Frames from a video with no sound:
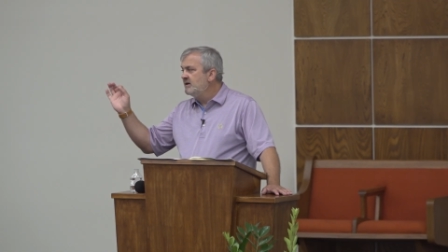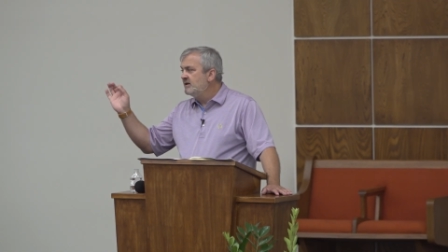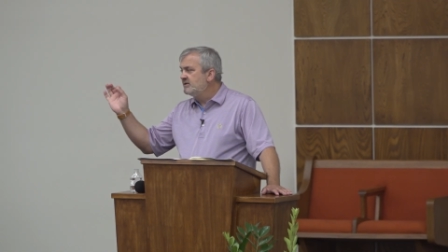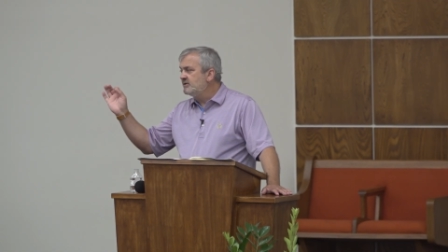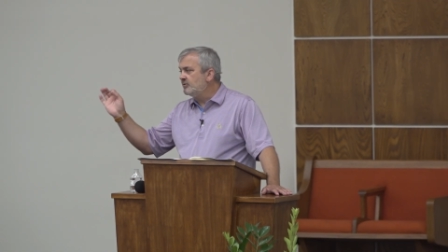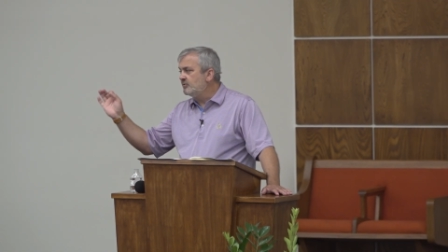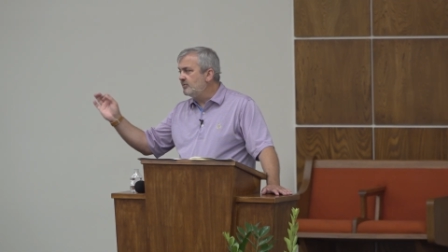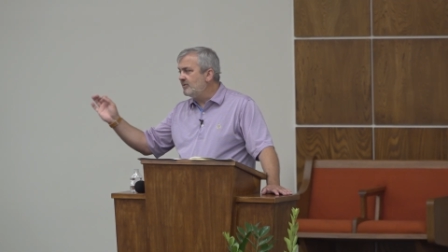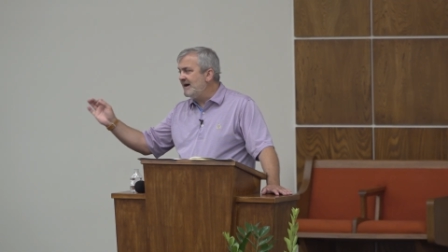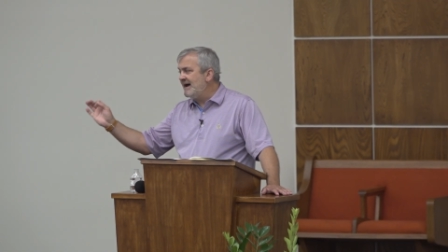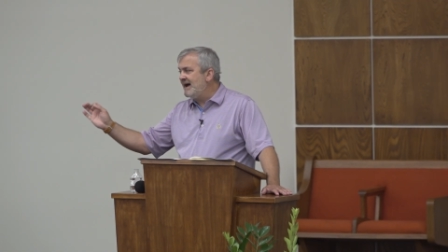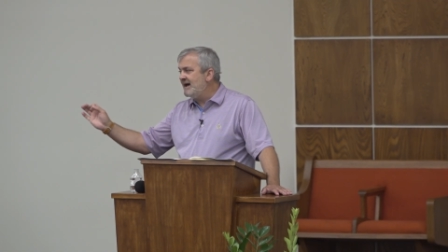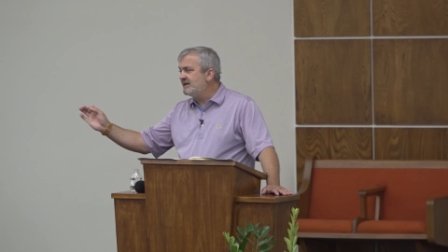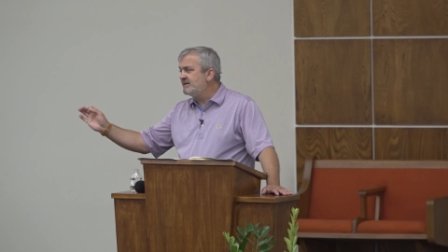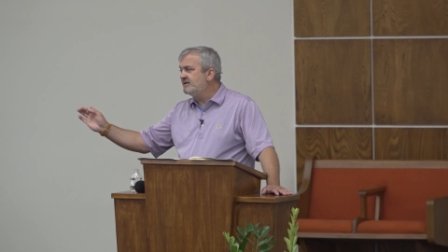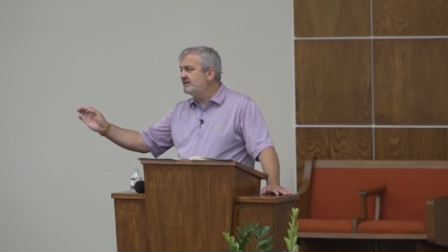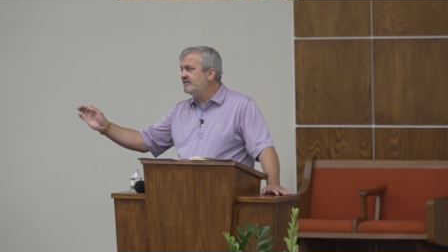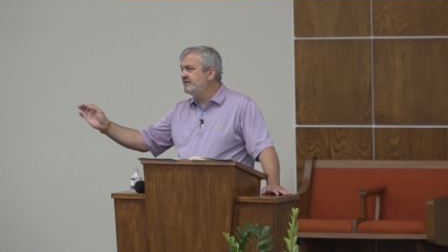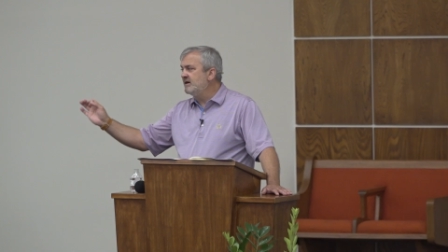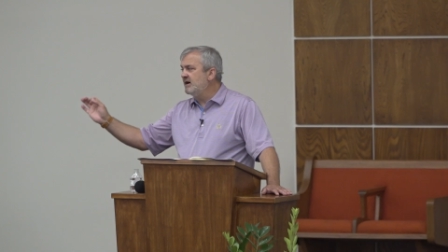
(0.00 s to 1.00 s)
the
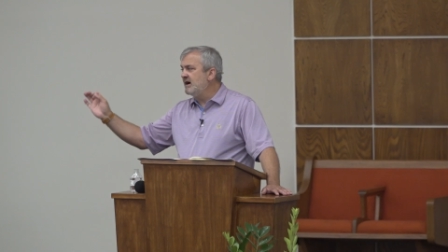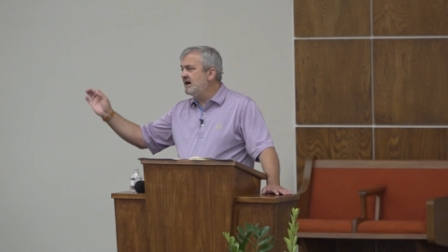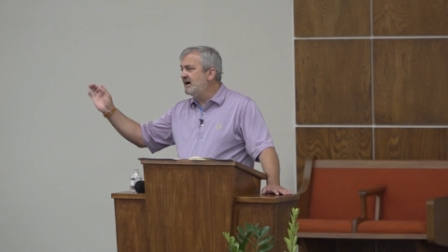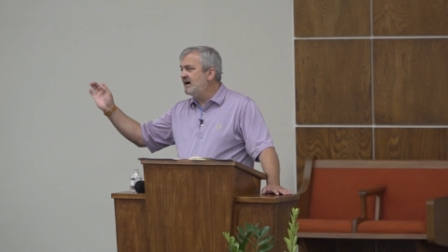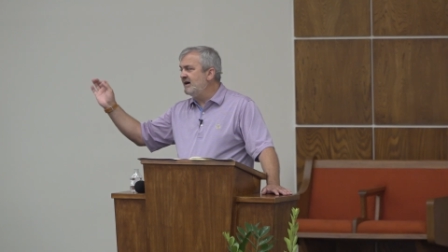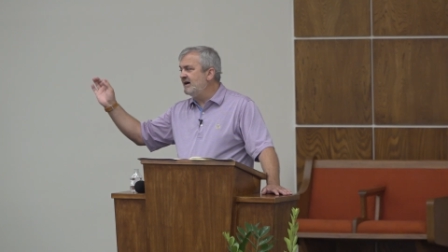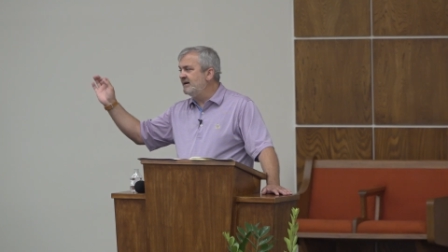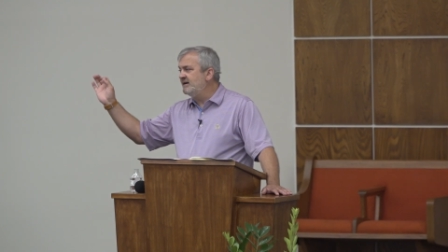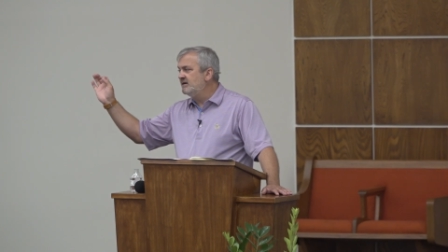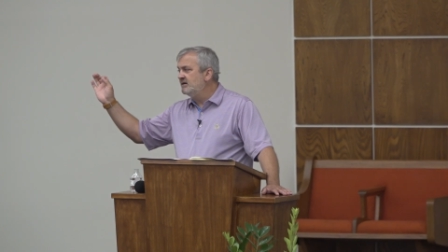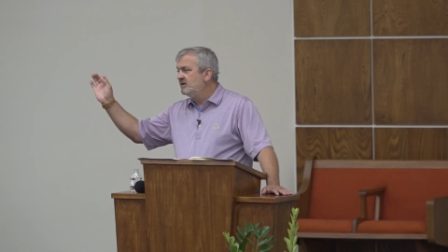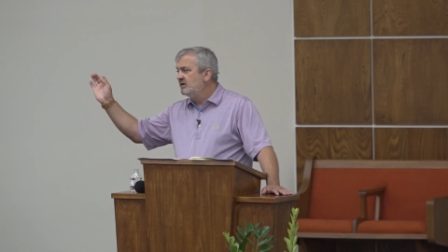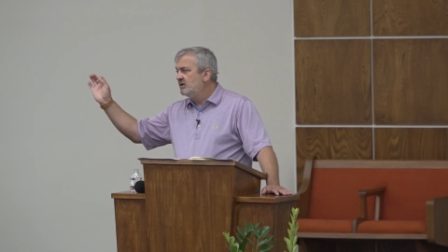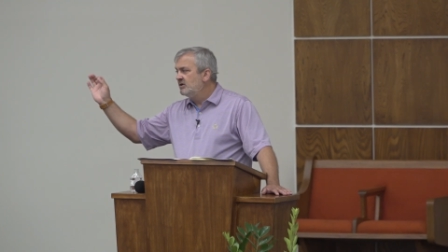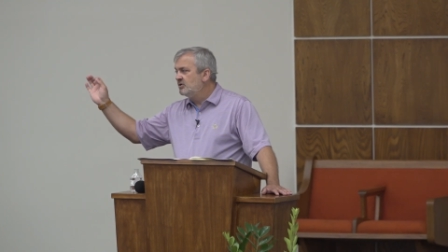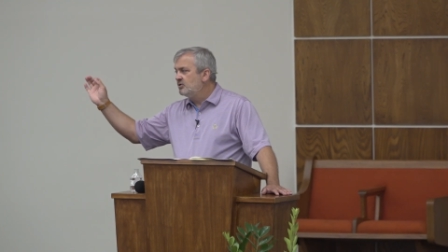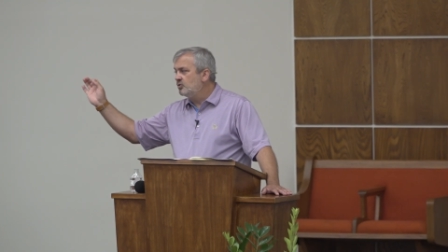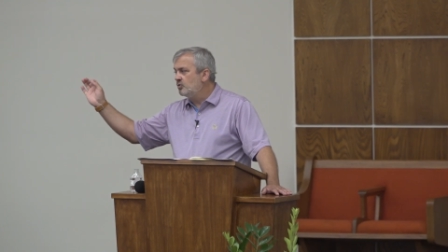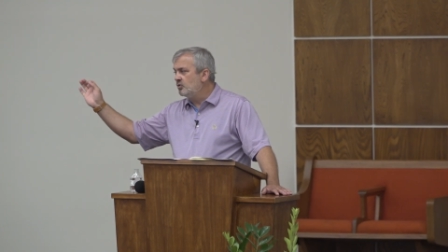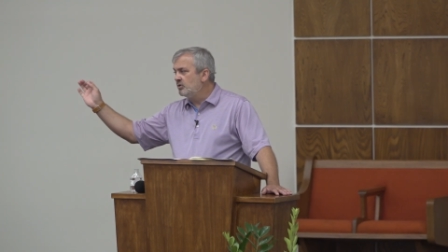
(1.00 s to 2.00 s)
wrath of God
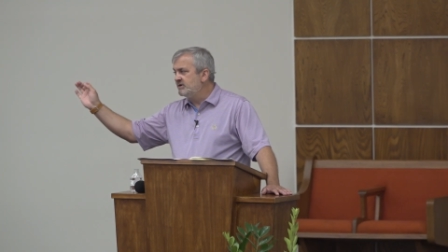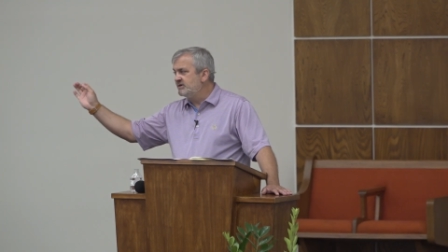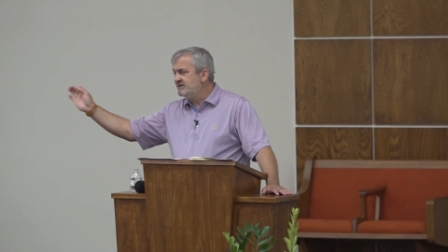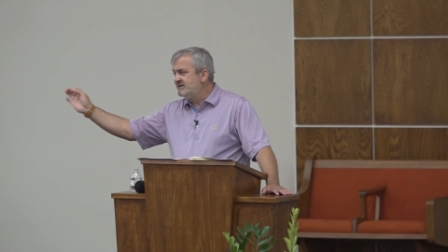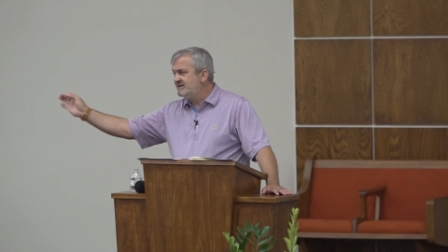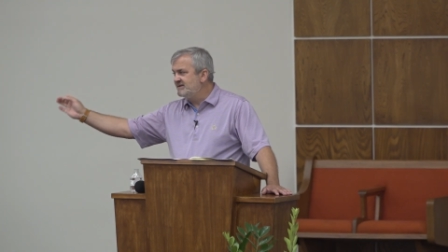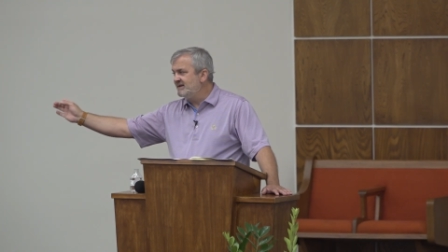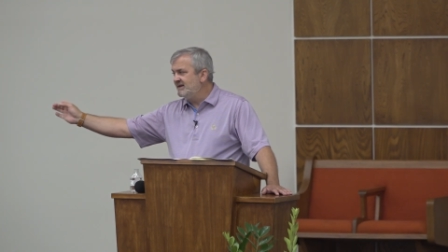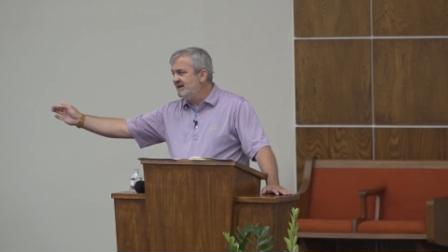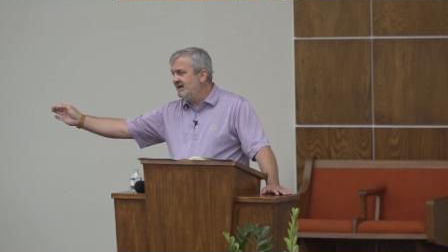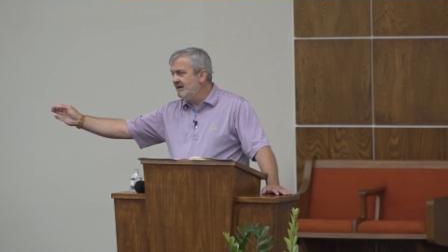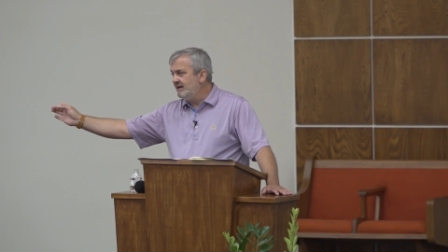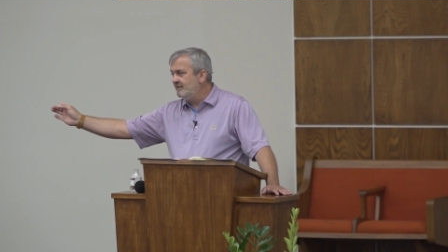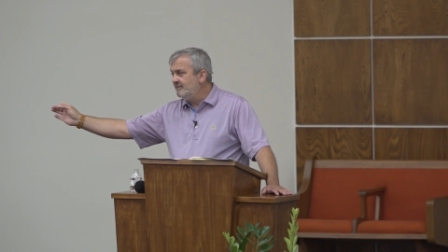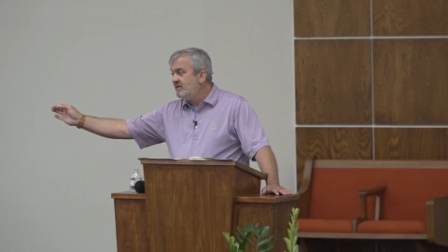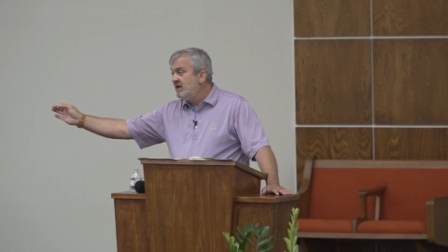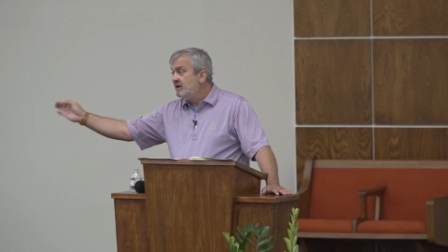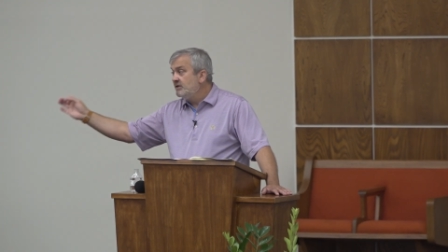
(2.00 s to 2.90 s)
towards sin,